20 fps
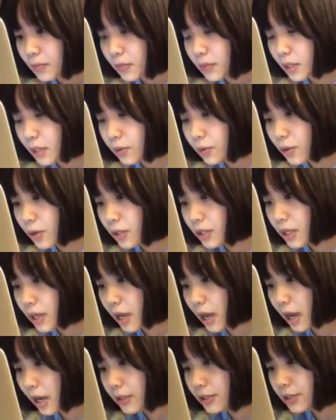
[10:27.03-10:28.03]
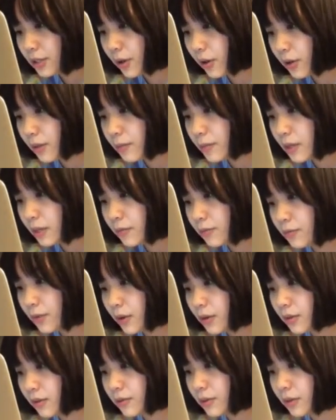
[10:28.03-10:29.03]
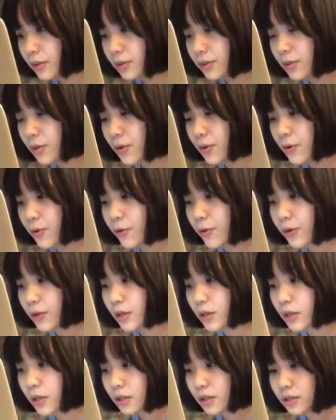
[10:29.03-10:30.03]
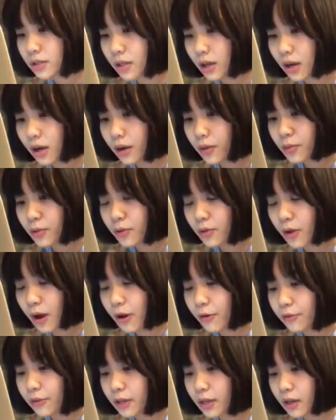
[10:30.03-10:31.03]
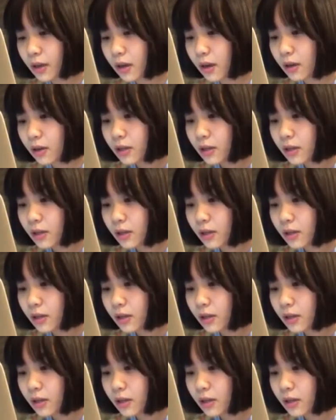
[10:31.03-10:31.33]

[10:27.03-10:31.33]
Then one day, I saw him in front of the school with his arm around Via.